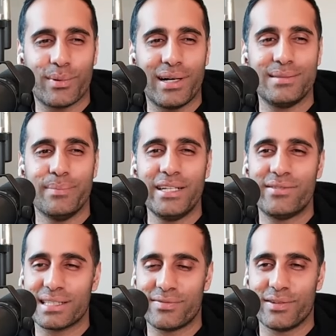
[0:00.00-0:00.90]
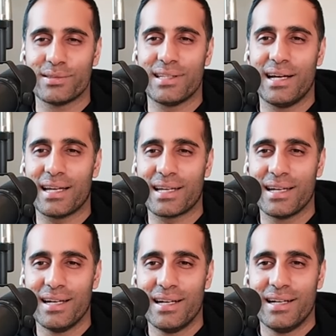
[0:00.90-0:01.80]
Whereas Matrix yeah. feels like,
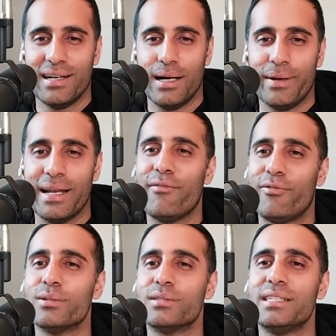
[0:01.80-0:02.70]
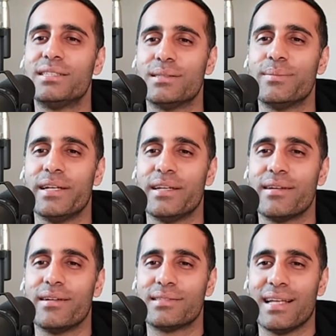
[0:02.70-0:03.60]
I mean, that feels ancient to me.
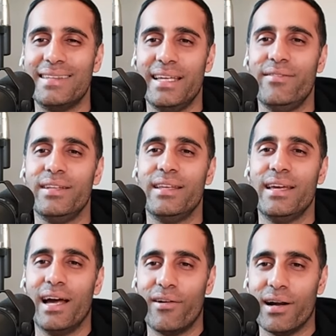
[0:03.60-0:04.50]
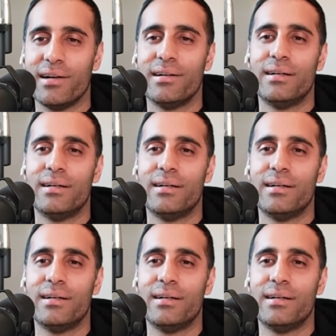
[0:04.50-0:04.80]
It's like DVD did you, era.